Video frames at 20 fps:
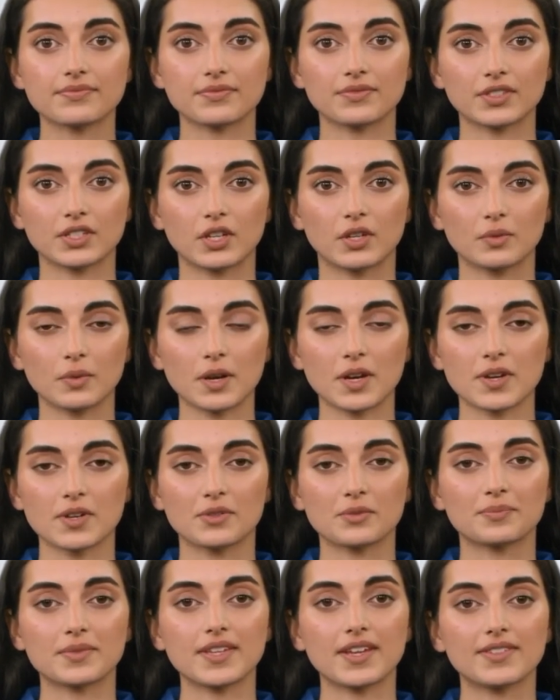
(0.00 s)
You
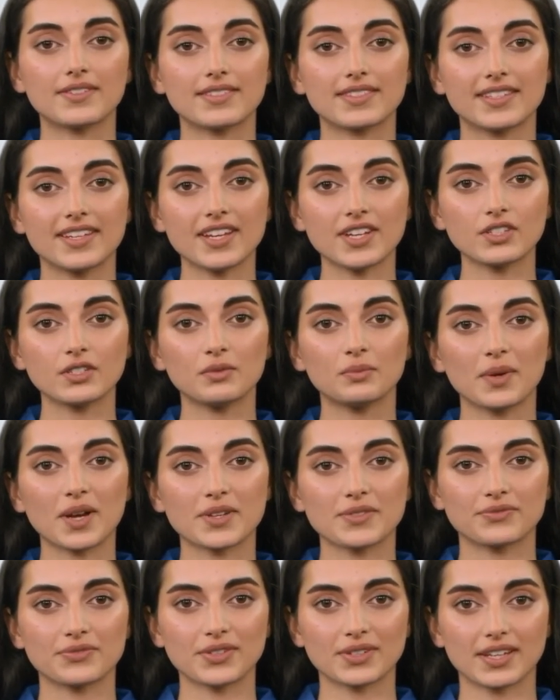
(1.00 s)
earn beans each
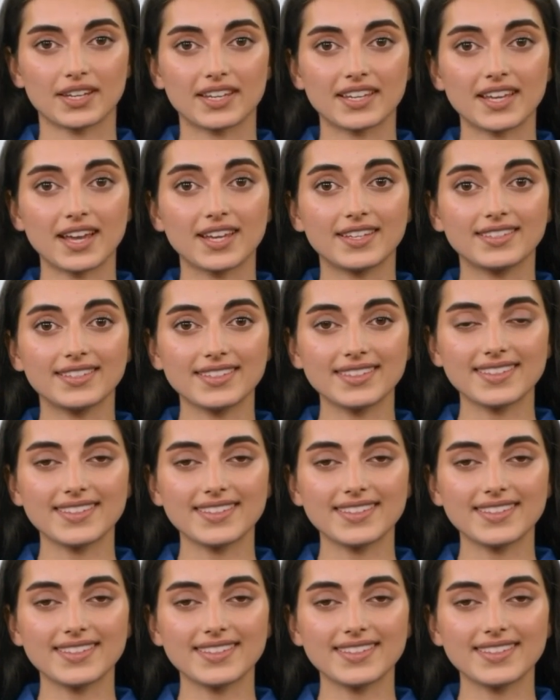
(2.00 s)
month from the gifts